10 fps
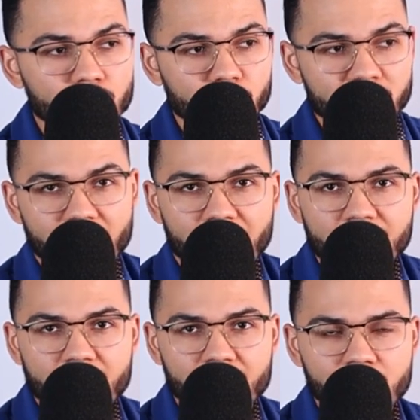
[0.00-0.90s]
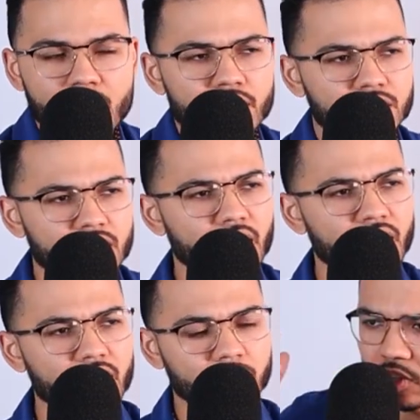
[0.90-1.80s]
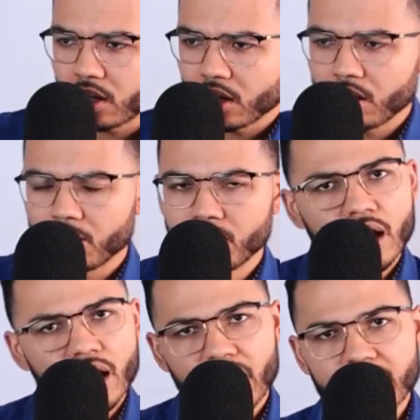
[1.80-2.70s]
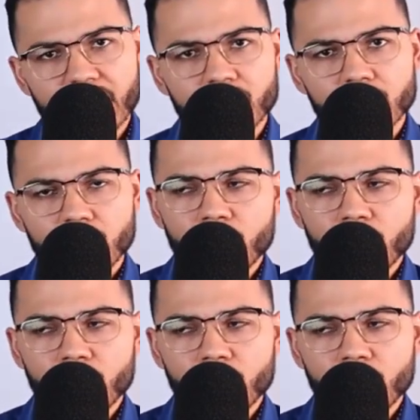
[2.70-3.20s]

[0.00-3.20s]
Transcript: retain that client, you say, hey, um, I get it.